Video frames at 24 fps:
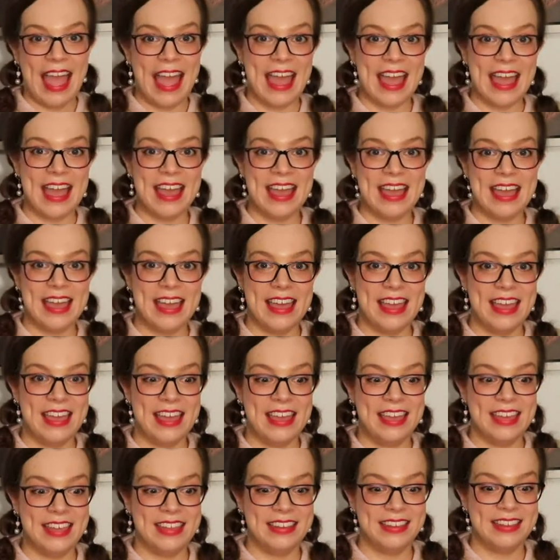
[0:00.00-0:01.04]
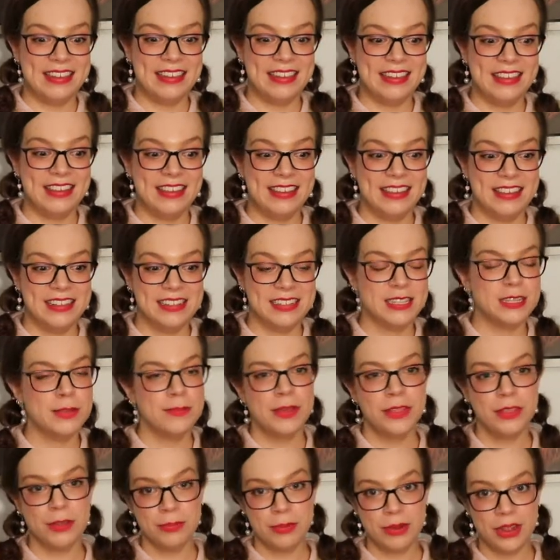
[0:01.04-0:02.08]
And some
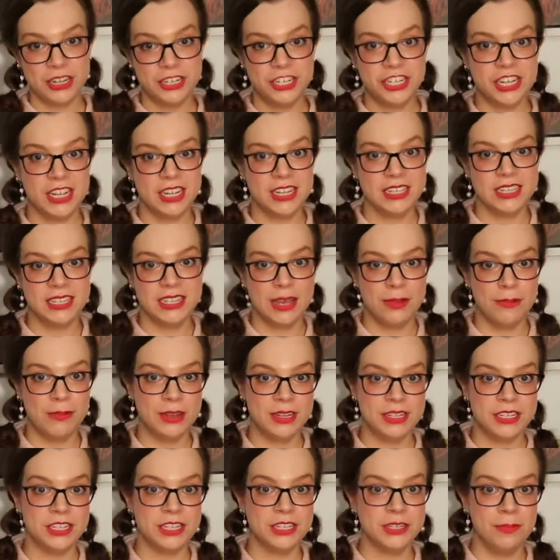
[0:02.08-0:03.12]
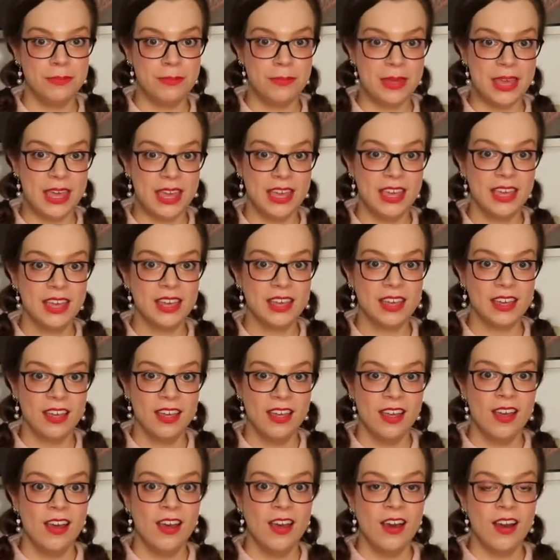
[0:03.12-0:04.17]
other projects I want to make
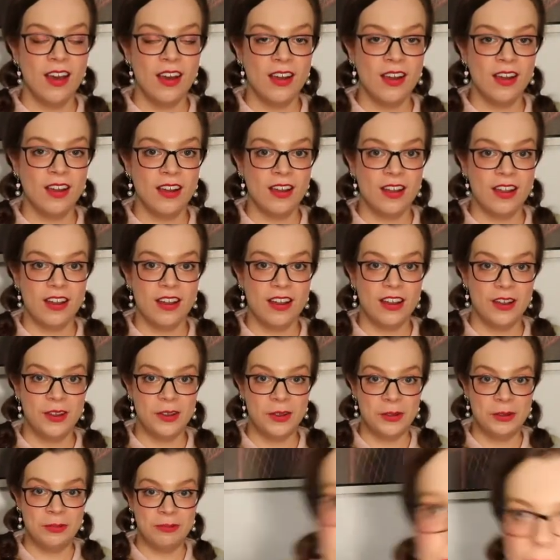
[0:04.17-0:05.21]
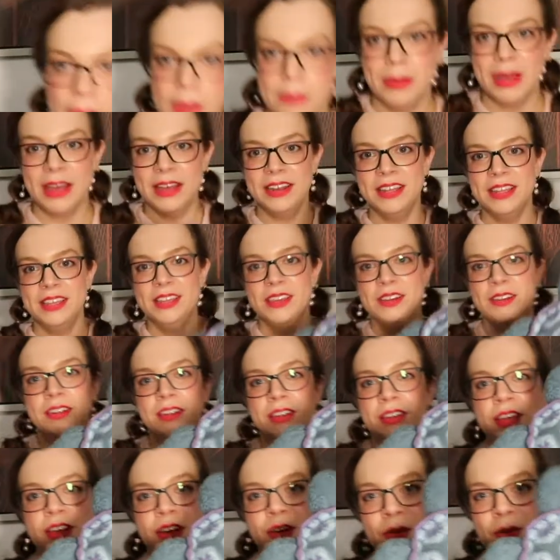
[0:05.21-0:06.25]
are... So about a year
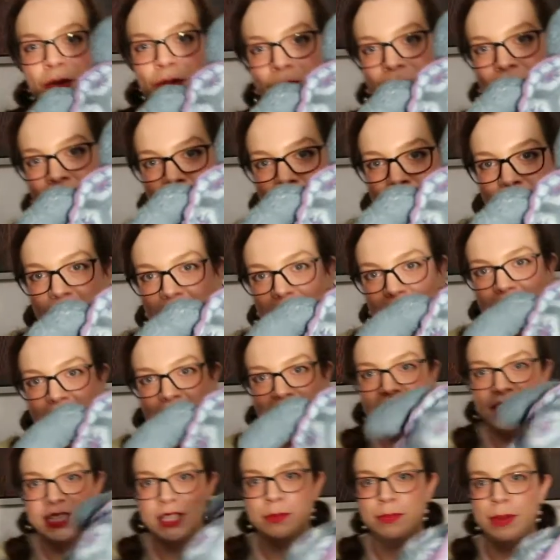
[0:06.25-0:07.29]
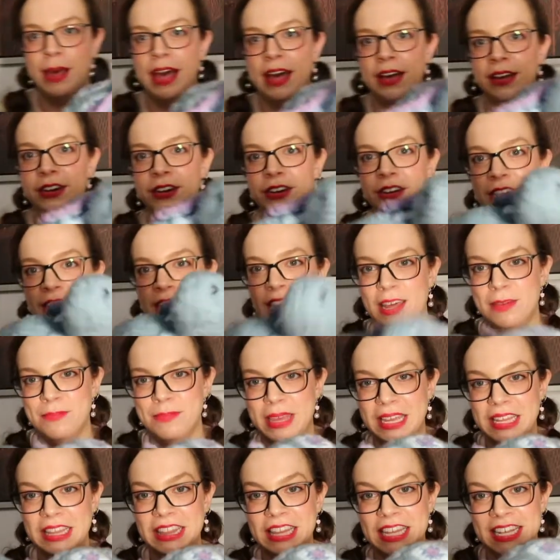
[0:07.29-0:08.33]
ago, I followed this pattern and I
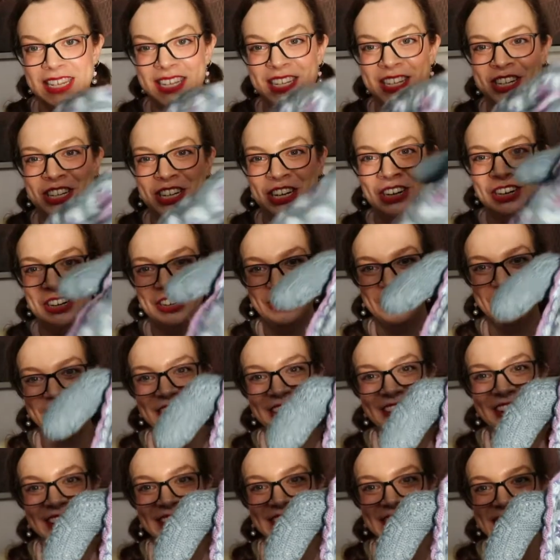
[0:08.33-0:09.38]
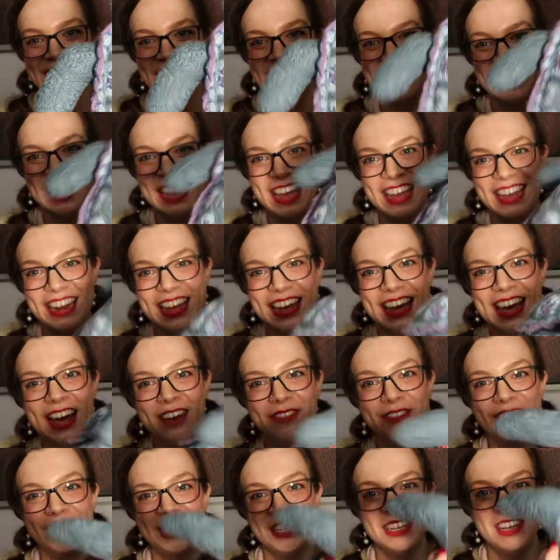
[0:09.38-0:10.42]
made this turtle, and I
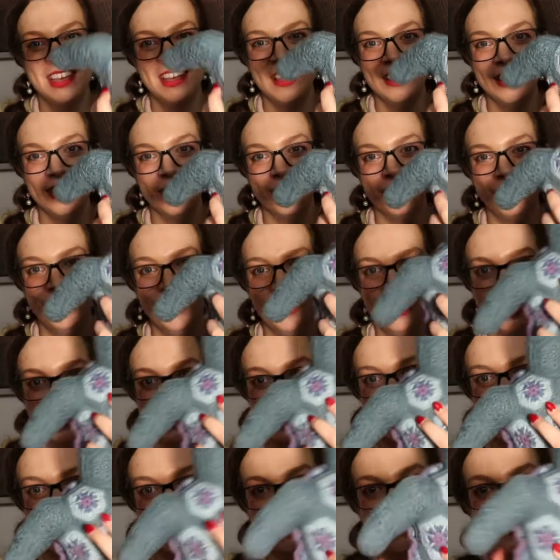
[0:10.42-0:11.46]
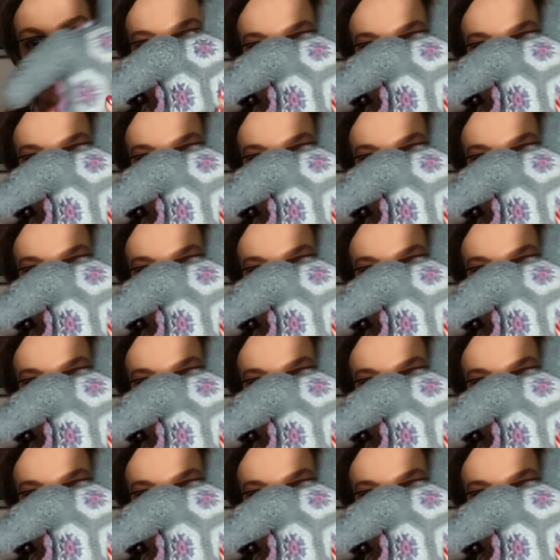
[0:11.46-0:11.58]
have a ton of yarn left